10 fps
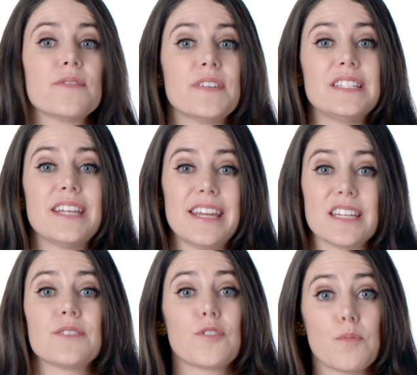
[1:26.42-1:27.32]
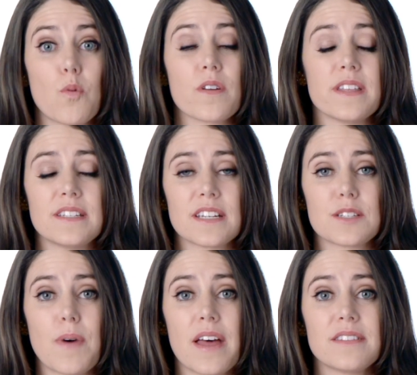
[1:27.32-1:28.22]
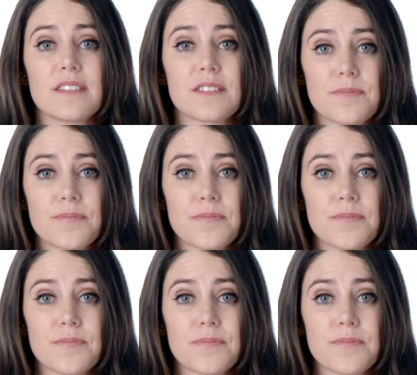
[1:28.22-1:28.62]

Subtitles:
if it's taken for more than 6 months.